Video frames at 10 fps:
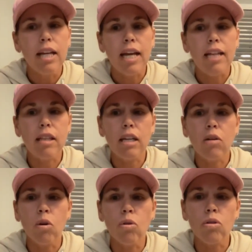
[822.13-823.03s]
And
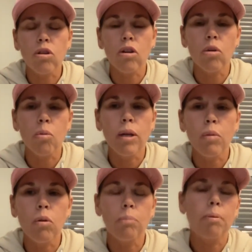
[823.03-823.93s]
then also we
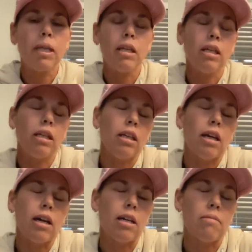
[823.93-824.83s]
will be